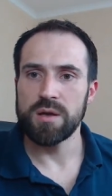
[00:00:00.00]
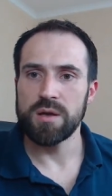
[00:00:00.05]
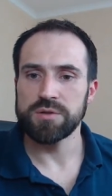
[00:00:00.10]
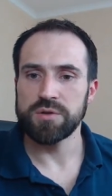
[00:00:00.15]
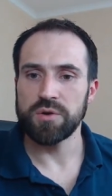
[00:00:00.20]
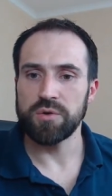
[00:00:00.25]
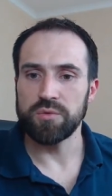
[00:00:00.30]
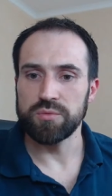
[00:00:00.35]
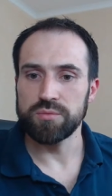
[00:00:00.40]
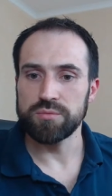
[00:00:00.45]

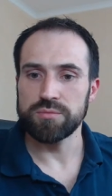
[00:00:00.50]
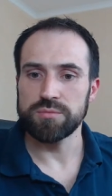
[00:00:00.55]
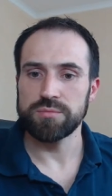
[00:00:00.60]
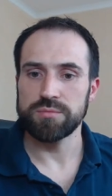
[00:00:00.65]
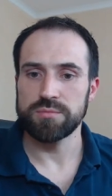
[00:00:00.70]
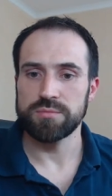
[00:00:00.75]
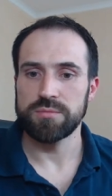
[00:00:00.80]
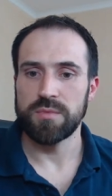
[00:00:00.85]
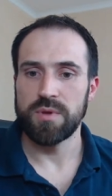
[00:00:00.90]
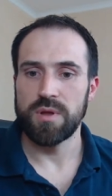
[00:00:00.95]
So
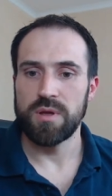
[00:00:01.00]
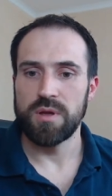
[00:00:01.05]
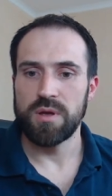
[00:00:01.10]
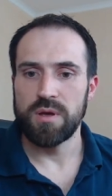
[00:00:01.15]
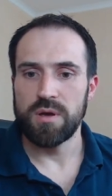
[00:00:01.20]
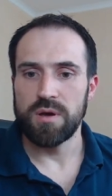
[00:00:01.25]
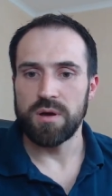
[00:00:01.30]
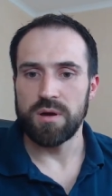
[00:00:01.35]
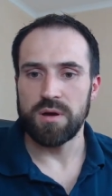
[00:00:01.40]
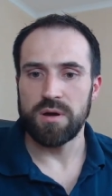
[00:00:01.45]

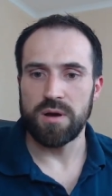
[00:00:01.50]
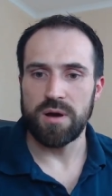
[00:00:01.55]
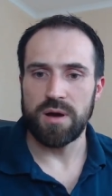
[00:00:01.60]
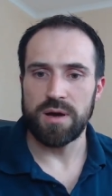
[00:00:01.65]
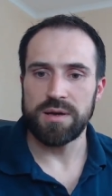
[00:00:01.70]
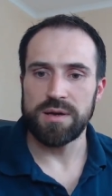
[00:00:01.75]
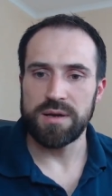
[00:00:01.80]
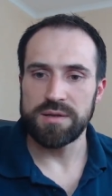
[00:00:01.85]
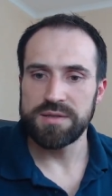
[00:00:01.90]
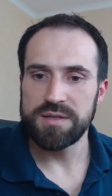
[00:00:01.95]
uh,
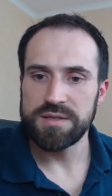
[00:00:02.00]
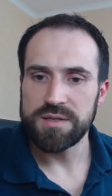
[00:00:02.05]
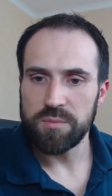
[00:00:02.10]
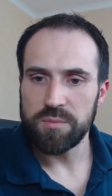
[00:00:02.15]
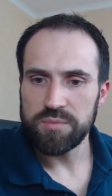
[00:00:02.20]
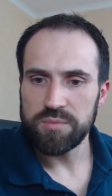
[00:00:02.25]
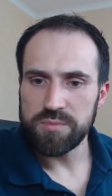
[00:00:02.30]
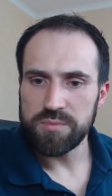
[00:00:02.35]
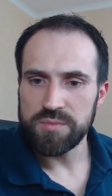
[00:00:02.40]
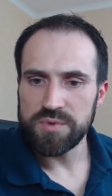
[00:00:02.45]
I, I, see
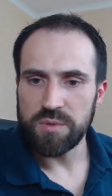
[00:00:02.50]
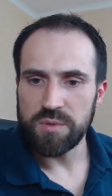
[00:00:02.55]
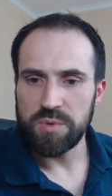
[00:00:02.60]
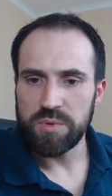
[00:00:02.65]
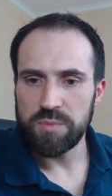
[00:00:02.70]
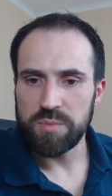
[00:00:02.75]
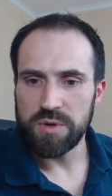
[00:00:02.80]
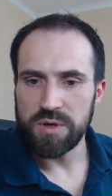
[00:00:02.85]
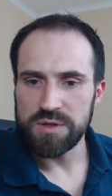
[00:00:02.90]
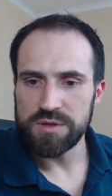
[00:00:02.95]
some, some
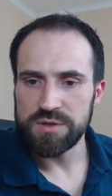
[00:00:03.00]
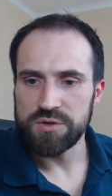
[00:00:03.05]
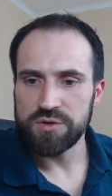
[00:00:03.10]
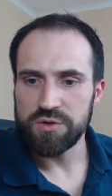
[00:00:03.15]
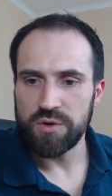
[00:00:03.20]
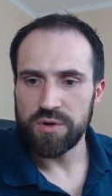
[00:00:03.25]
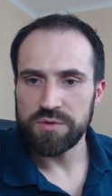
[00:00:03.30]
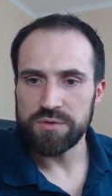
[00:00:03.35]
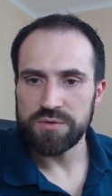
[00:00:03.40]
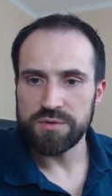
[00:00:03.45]
people has
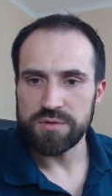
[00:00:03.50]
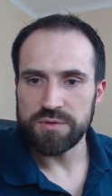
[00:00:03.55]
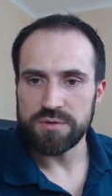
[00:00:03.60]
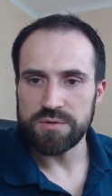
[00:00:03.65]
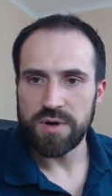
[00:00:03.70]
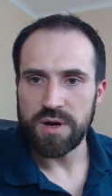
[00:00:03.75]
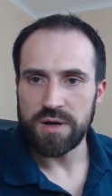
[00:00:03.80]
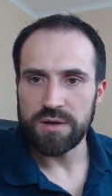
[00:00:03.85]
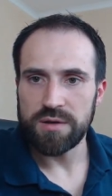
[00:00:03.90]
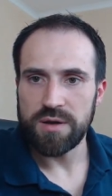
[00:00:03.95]
joined
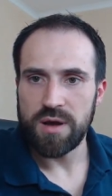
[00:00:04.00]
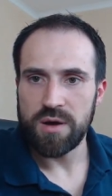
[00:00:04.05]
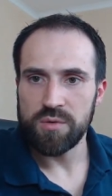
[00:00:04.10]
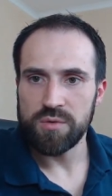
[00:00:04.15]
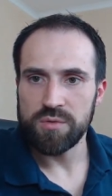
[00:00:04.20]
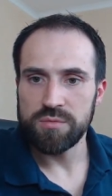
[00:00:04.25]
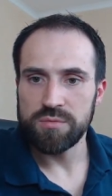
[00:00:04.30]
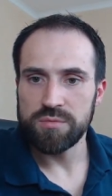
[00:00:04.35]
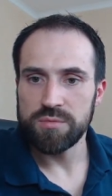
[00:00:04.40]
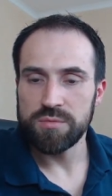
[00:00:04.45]
right
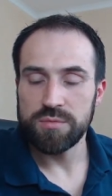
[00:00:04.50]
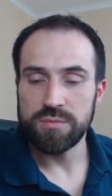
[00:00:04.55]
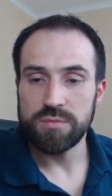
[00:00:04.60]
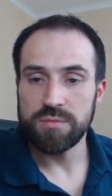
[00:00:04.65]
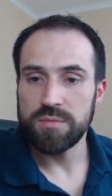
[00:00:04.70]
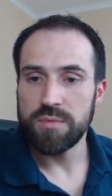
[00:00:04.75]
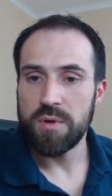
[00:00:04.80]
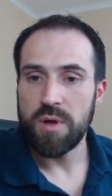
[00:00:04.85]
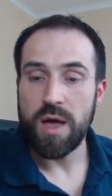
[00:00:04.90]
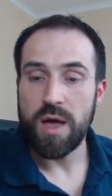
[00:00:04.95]
now.
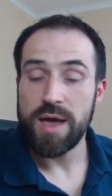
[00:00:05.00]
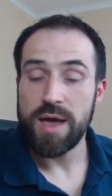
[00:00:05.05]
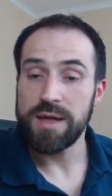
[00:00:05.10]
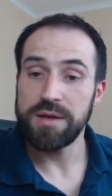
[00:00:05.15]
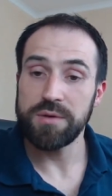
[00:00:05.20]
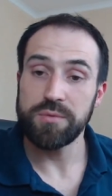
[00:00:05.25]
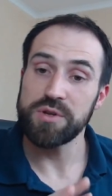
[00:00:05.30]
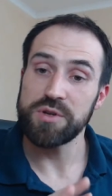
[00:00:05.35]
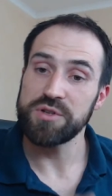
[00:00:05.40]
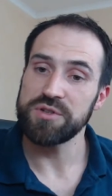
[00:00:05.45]

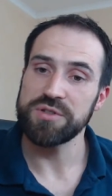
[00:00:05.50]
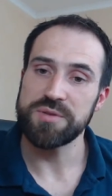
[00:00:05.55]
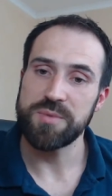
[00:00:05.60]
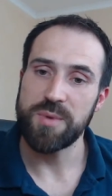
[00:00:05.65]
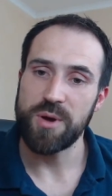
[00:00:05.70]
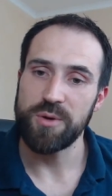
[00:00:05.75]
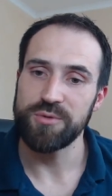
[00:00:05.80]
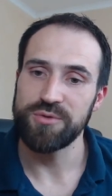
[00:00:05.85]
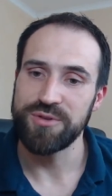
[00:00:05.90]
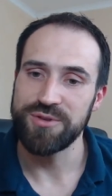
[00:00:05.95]
Any questions
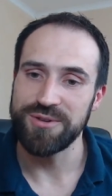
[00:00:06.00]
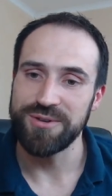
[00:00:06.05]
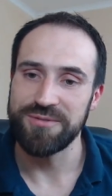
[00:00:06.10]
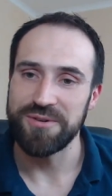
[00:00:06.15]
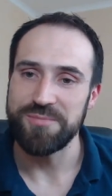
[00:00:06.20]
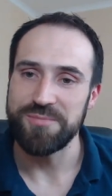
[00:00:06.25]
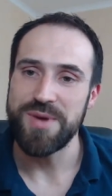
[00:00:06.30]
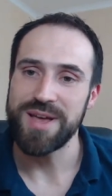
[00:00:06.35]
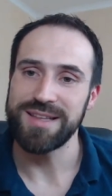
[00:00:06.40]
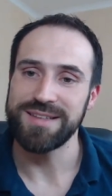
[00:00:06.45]
about
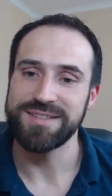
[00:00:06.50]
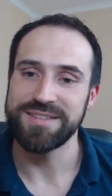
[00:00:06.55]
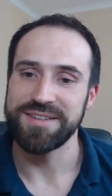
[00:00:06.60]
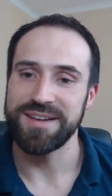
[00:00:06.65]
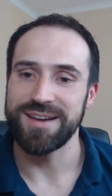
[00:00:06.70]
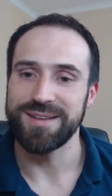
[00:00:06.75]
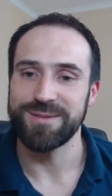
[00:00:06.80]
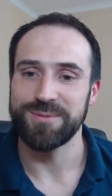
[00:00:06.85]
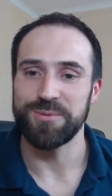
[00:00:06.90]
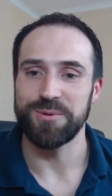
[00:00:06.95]
formality
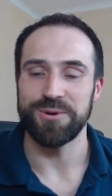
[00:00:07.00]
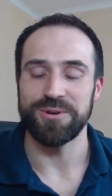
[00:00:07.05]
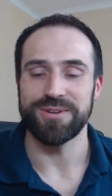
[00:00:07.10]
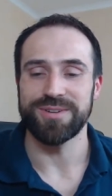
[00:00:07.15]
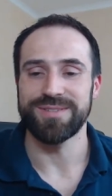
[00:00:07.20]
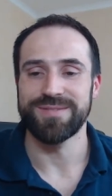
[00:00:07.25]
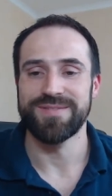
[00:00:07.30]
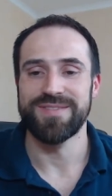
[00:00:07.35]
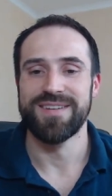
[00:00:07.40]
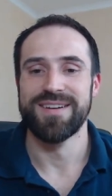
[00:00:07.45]
at
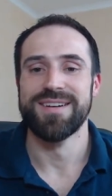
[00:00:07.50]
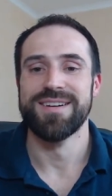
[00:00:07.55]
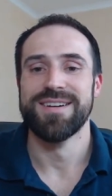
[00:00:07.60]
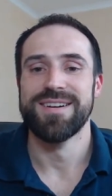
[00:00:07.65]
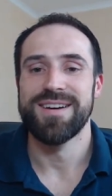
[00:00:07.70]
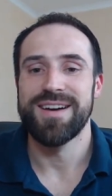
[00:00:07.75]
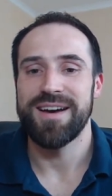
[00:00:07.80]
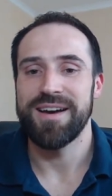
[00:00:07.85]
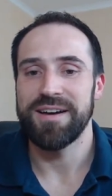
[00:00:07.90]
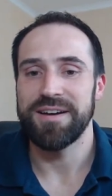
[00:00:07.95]
work?
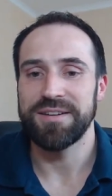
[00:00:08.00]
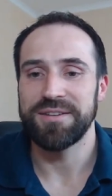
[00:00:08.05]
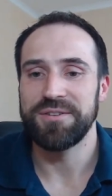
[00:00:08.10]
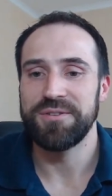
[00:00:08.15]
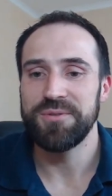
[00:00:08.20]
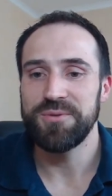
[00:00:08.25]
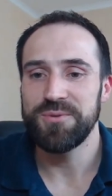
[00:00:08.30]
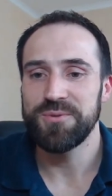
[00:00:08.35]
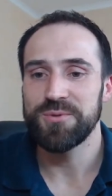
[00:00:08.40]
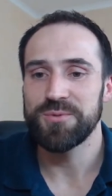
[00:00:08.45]

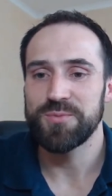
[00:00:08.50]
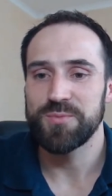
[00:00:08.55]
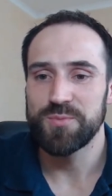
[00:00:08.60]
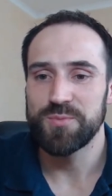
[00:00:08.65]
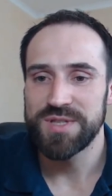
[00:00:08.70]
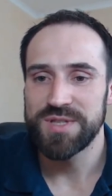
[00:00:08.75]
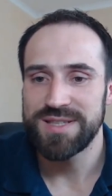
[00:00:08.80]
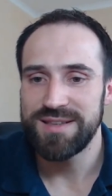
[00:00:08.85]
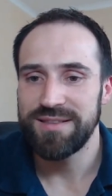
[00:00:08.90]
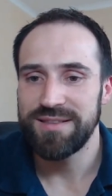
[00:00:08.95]
do you
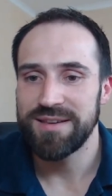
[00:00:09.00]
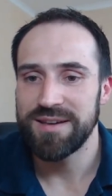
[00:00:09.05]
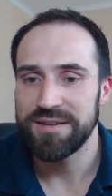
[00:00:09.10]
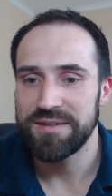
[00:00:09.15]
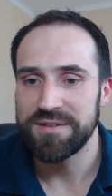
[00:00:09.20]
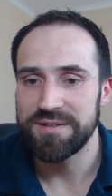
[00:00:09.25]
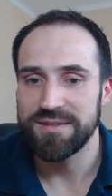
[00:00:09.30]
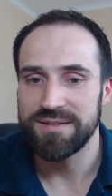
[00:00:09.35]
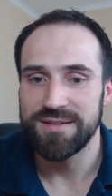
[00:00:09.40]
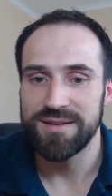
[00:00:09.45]
see
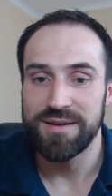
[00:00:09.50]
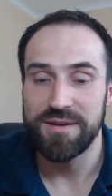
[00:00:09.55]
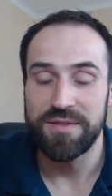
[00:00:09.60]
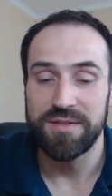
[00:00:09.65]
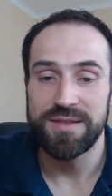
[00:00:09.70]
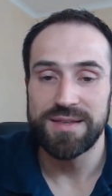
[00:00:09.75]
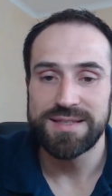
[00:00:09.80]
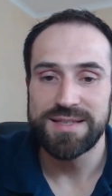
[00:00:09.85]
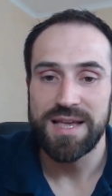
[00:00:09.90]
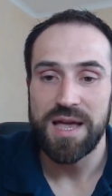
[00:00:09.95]
that
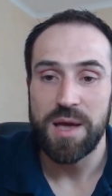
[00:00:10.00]
this